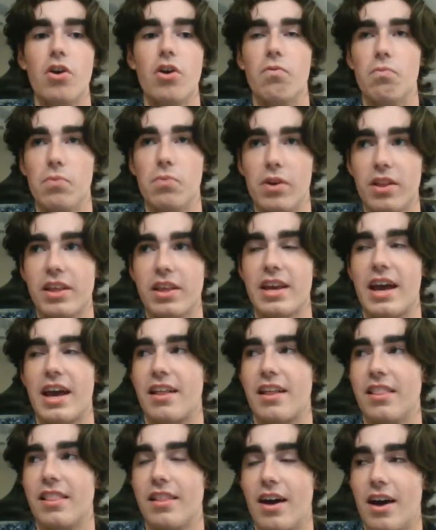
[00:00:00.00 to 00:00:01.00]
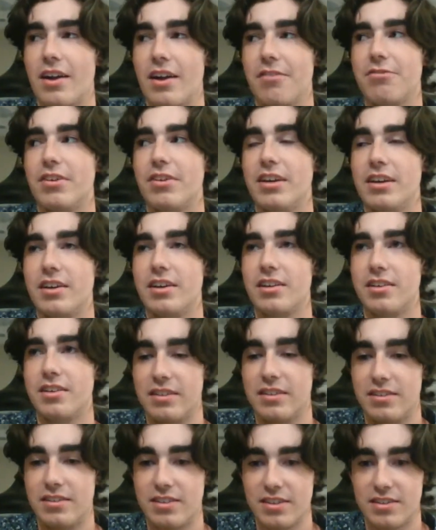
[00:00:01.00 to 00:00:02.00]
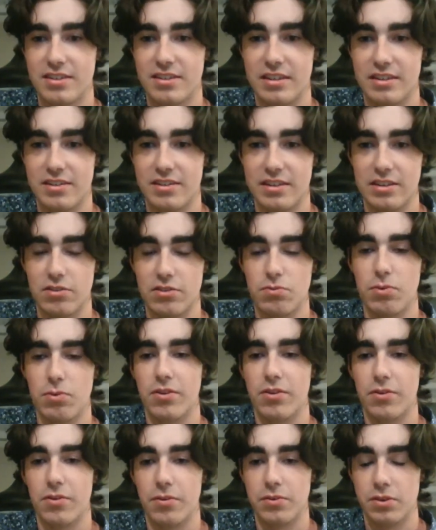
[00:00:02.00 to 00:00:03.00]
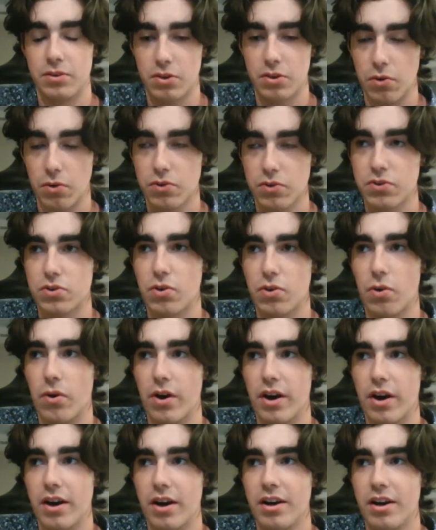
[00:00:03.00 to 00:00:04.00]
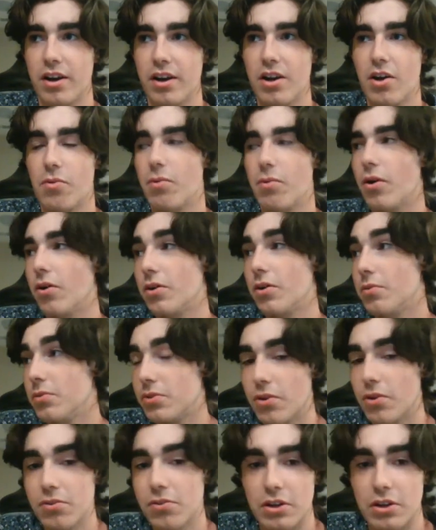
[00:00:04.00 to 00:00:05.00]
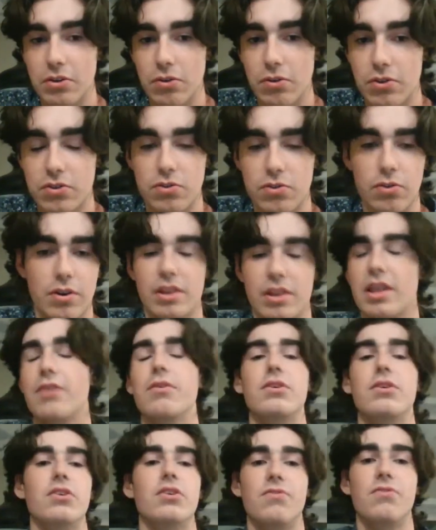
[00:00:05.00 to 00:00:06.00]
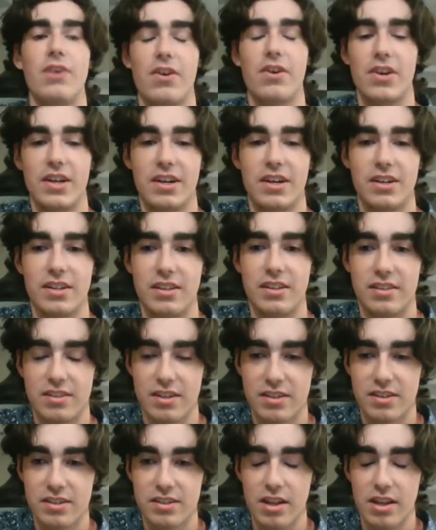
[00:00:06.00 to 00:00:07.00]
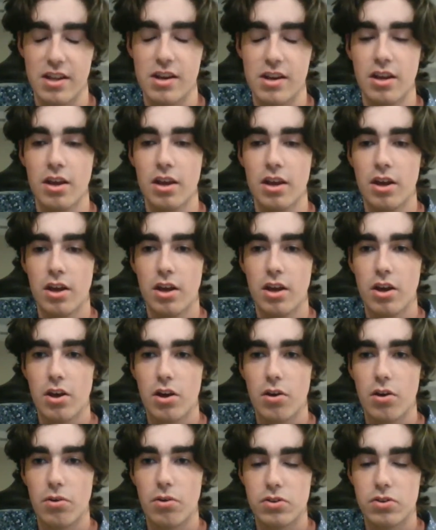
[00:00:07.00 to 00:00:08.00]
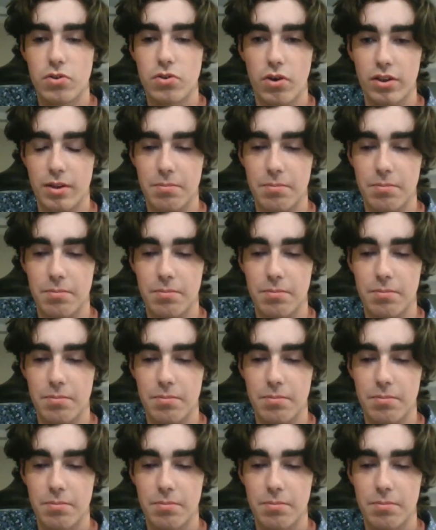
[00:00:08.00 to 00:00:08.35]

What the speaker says: really had a lot of inconsistencies, whether it was goal scoring. Well, it was only goal scoring. They were just very inconsistent scoring the